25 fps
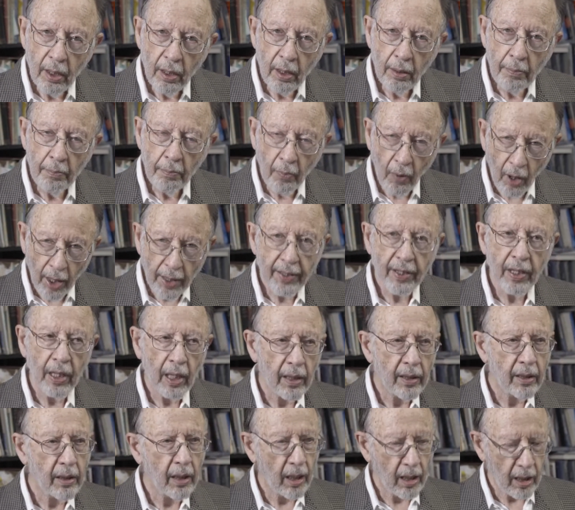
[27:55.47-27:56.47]
Mark
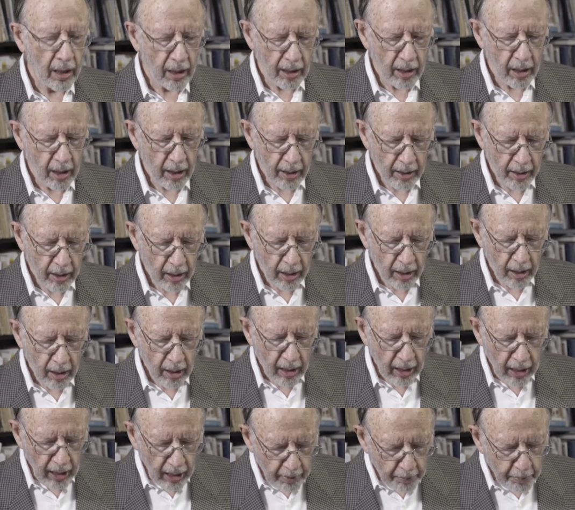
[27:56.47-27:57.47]
that down.
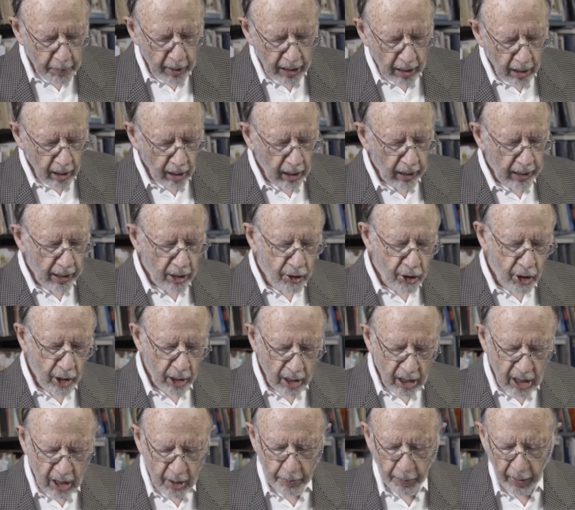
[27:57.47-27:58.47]
Edmund Leach
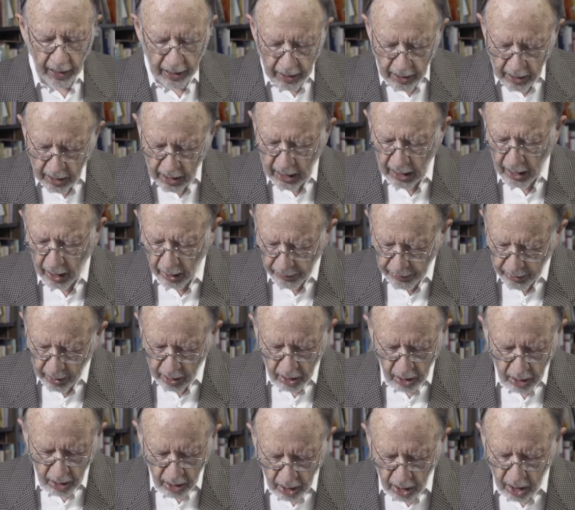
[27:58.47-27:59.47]
explains how
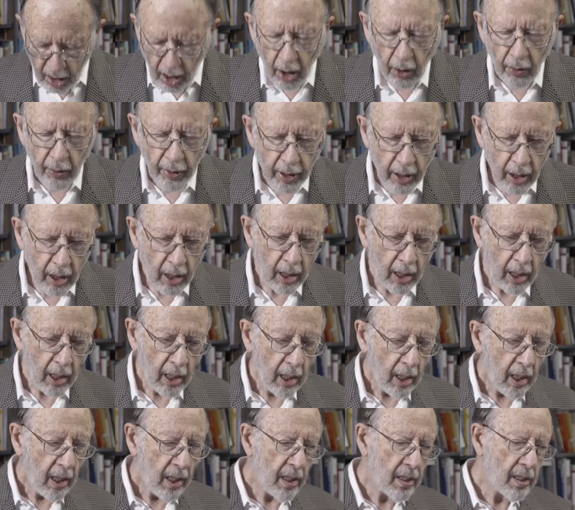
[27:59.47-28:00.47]
this is so in
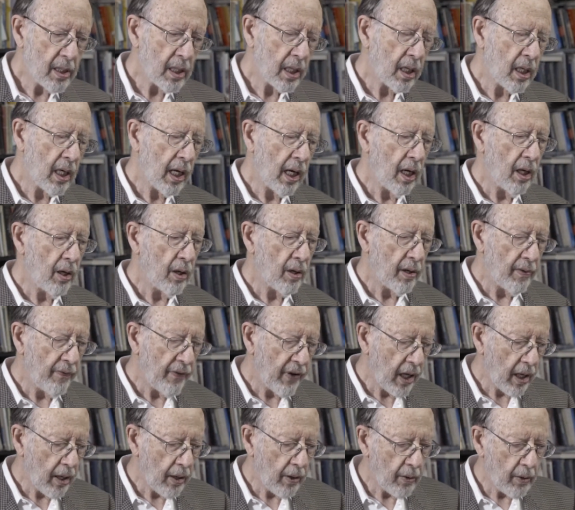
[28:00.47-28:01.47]
his account of
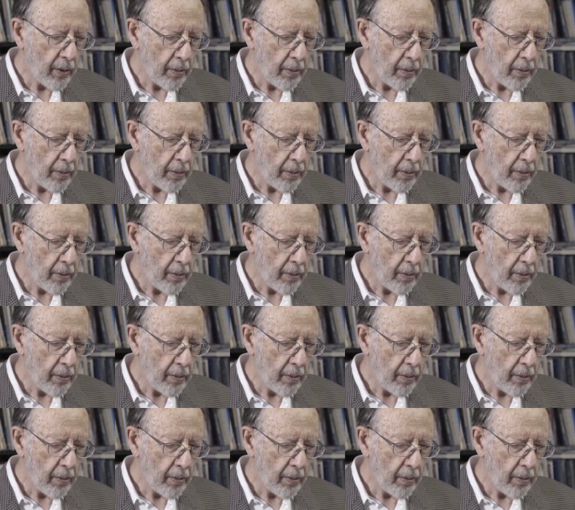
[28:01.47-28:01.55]
how